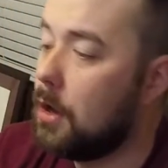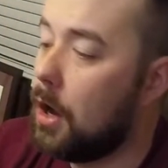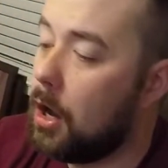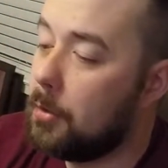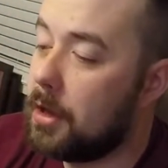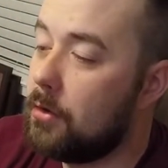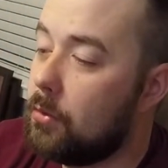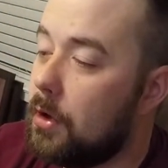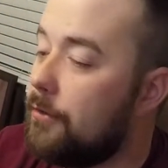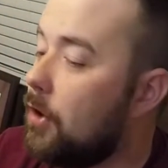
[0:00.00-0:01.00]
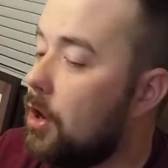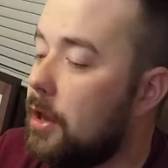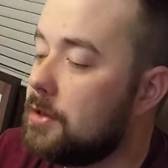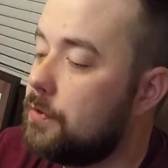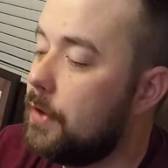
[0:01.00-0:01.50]
And if
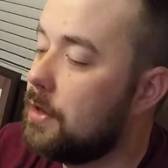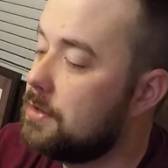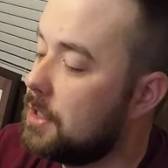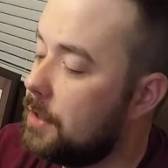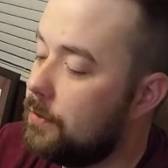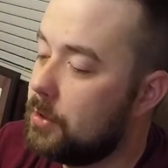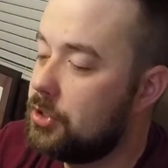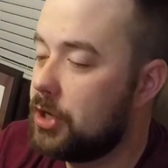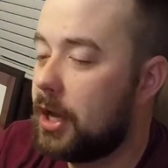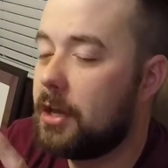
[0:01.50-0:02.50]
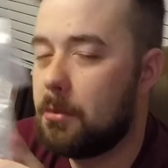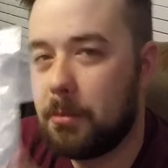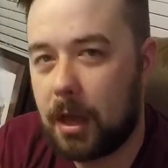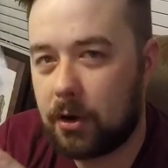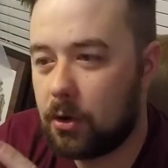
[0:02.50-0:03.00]
all else fails, they give you a giant
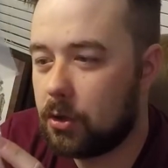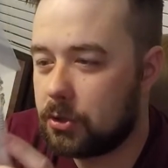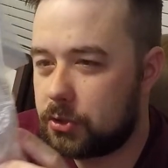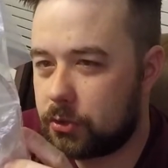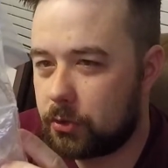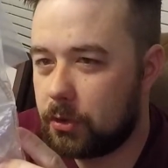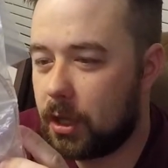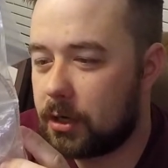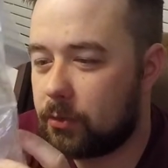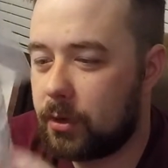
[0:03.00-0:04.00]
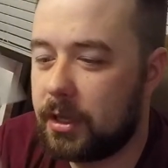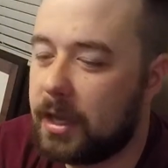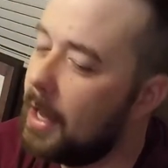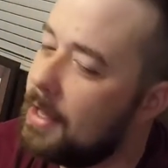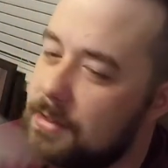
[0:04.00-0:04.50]
metal screw lock
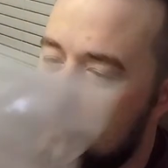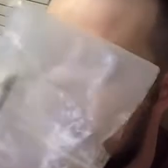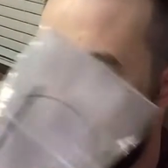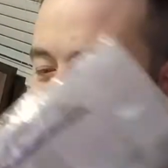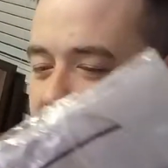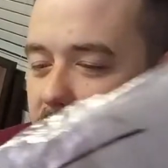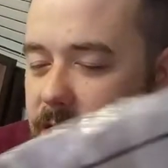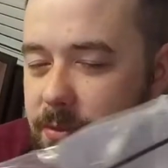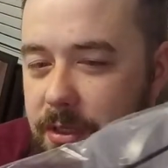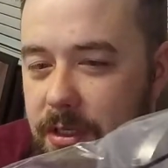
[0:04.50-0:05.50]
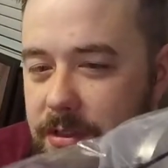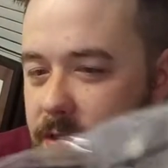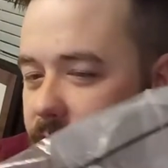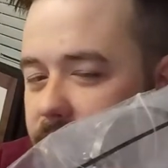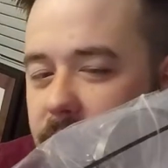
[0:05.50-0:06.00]
ring and some zip ties, because
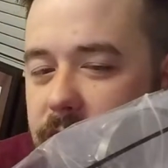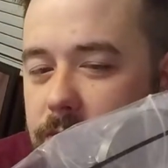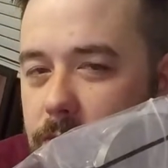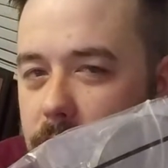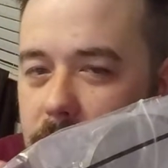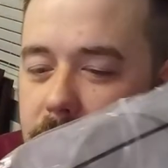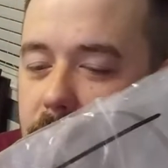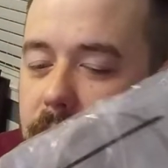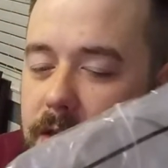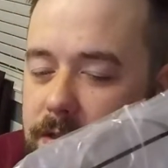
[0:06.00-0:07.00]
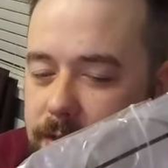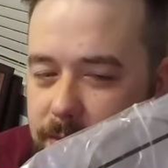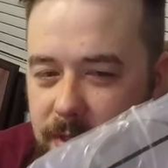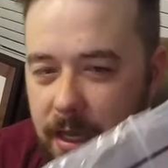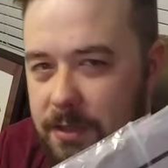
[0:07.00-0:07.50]
nothing else will work.
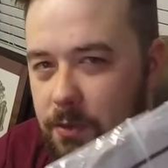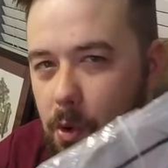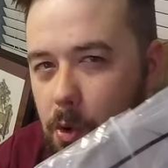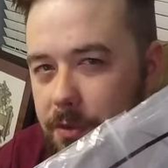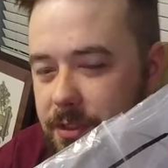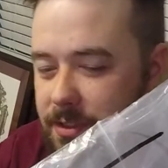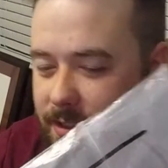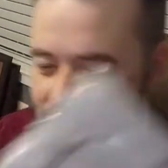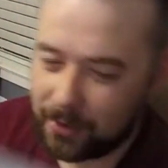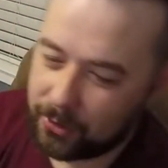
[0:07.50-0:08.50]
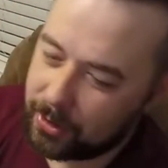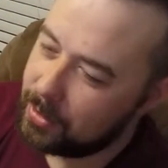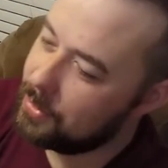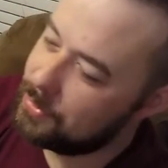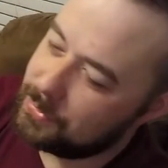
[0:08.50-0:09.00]
Zip ties will hold it together.
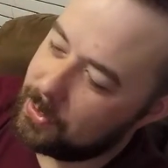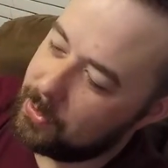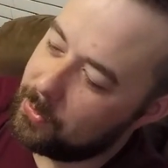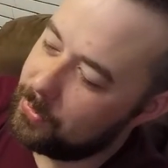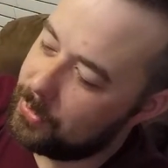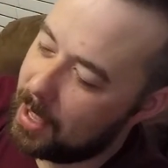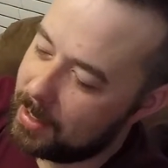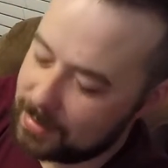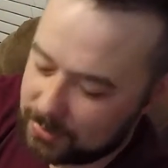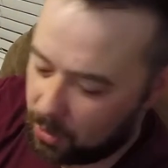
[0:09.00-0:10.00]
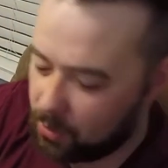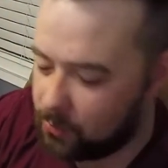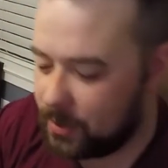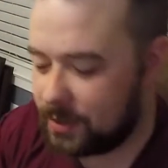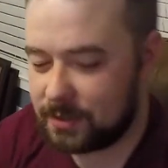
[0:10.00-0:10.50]
So that is
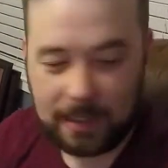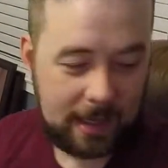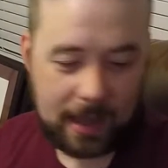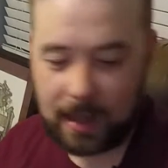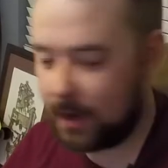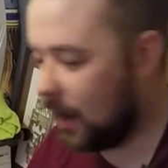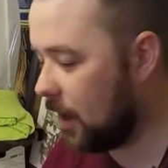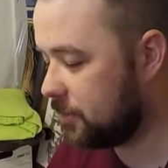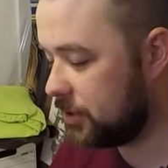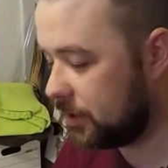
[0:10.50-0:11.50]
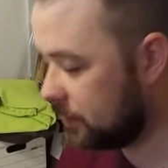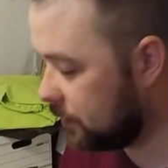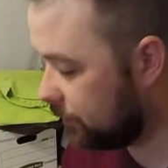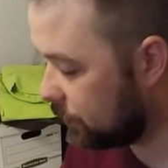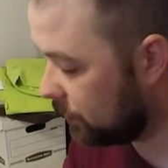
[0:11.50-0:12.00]
always an option
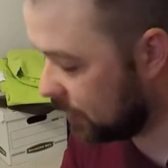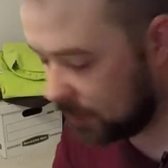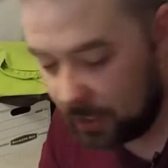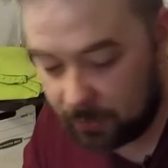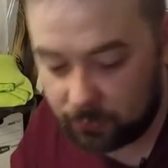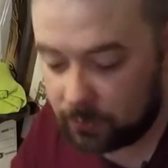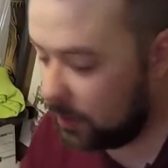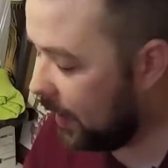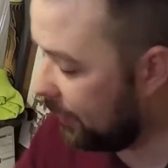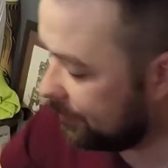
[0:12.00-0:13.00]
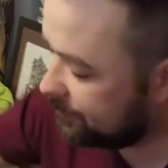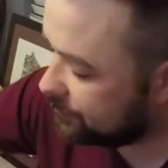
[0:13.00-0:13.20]
we cannot rule out.